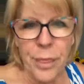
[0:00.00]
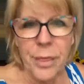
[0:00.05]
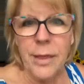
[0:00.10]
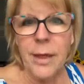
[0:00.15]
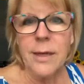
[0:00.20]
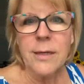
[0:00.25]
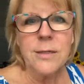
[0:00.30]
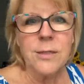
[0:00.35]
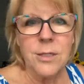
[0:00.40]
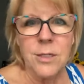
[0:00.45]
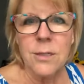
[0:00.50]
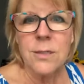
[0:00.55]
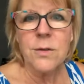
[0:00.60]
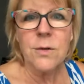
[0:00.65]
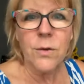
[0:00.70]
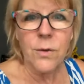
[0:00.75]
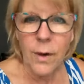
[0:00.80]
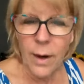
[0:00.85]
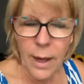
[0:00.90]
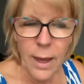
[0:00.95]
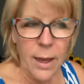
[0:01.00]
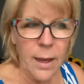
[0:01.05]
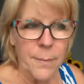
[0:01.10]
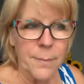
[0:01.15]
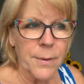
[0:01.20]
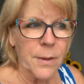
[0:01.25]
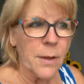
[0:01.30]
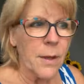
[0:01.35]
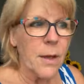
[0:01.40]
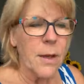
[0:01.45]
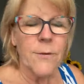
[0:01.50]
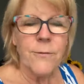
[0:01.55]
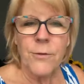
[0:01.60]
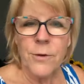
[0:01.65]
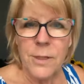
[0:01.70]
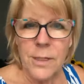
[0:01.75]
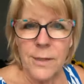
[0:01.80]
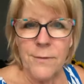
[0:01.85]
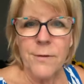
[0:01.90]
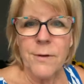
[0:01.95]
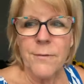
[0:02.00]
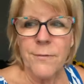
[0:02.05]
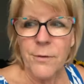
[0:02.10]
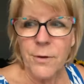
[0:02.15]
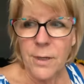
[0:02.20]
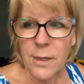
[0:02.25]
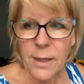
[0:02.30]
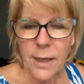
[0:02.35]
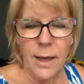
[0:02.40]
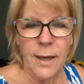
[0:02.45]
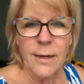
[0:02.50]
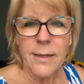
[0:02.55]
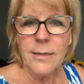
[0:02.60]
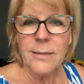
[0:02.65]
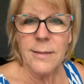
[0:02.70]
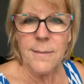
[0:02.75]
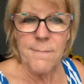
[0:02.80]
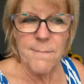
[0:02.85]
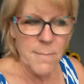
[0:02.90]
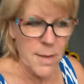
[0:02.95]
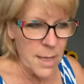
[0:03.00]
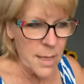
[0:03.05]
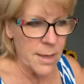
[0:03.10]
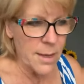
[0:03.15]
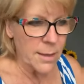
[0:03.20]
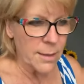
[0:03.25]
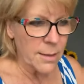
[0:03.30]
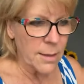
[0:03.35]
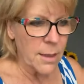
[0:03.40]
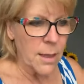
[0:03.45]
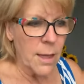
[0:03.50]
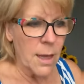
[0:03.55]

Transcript: That is just crap. Forgive and forget is a myth.